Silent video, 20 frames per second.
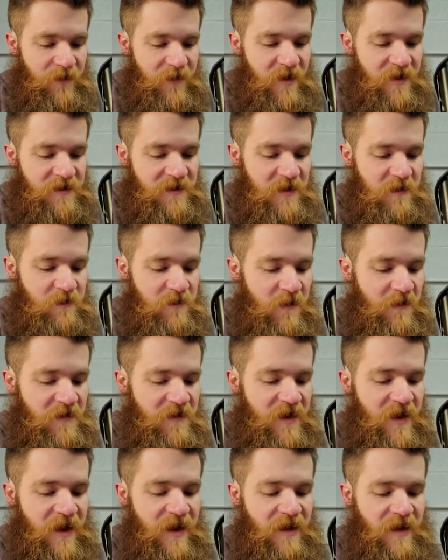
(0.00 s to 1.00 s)
So the
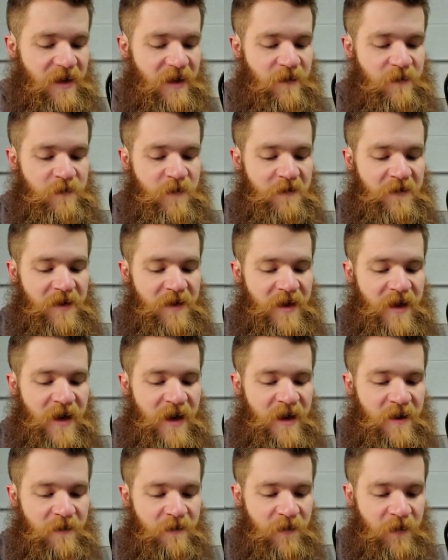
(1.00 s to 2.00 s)
58 and
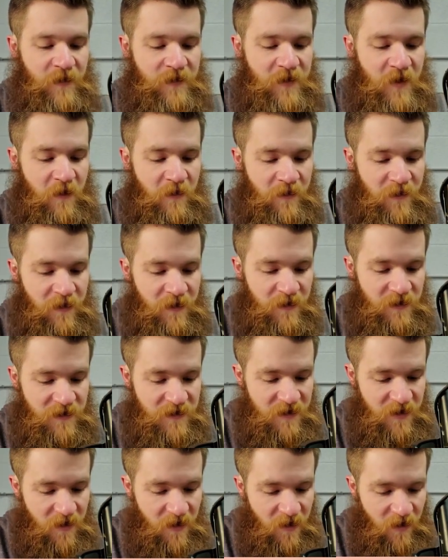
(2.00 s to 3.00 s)
59
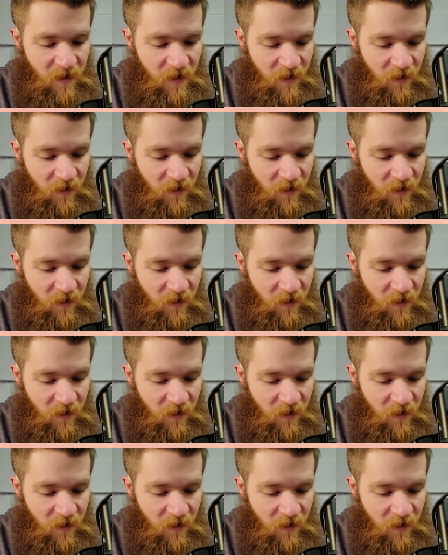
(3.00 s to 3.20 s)
Philadelphias are